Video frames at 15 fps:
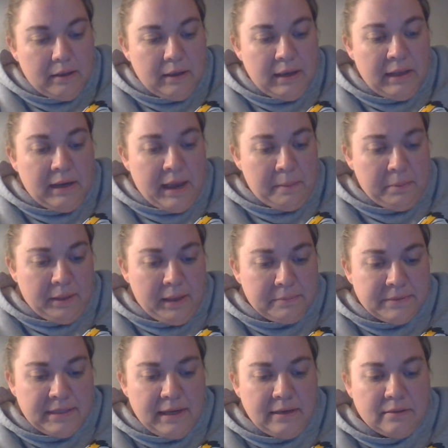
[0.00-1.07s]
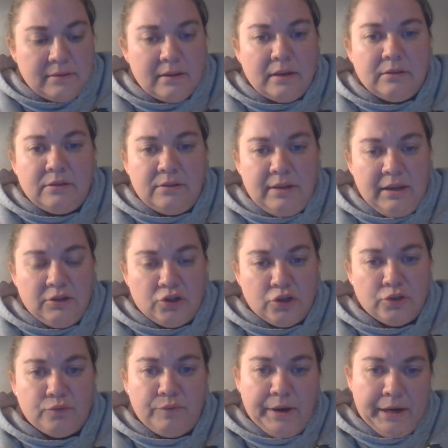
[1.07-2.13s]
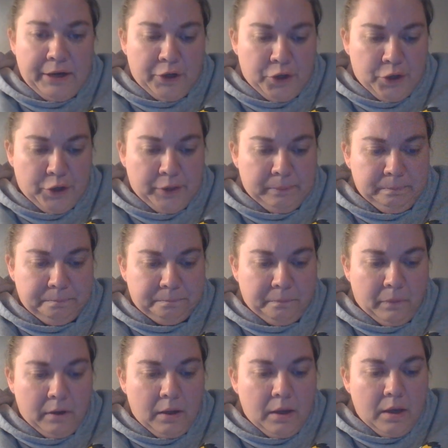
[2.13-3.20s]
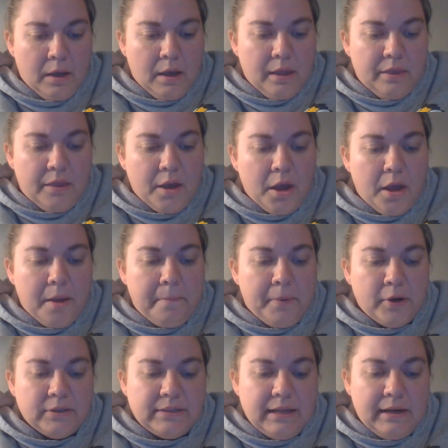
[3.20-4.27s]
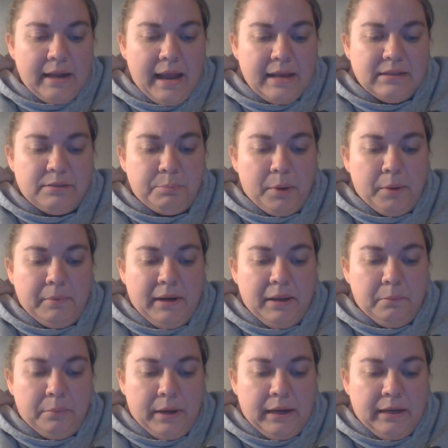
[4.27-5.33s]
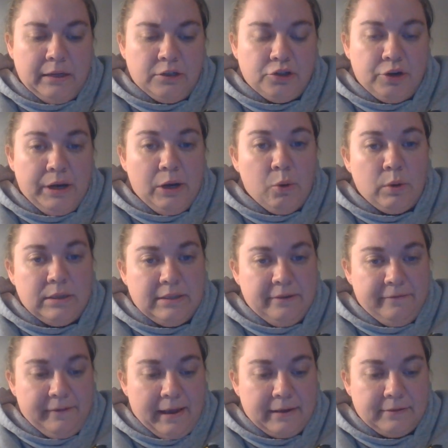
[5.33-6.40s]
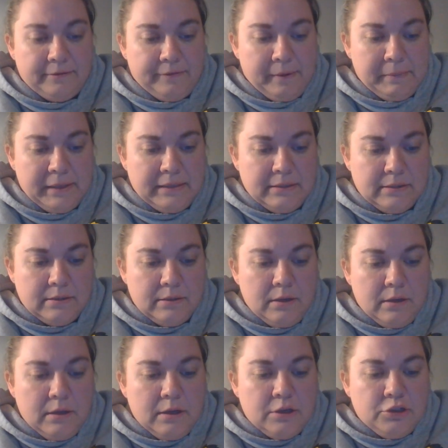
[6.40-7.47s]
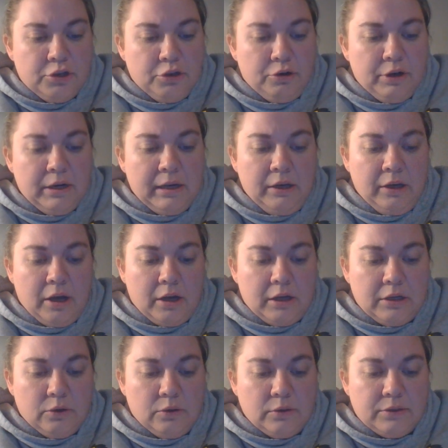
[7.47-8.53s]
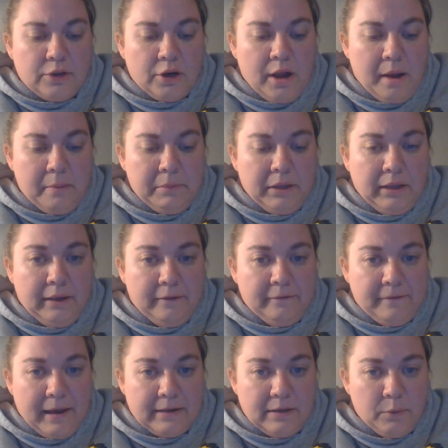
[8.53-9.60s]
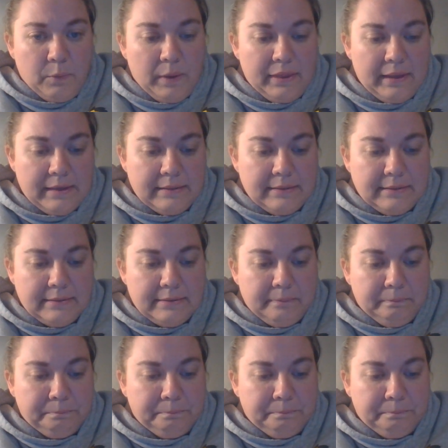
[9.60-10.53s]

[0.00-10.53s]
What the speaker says: In epilepsies, seizures reoccur. The person has permanent brain injury or defect from it. Children and young adults are commonly affected with this.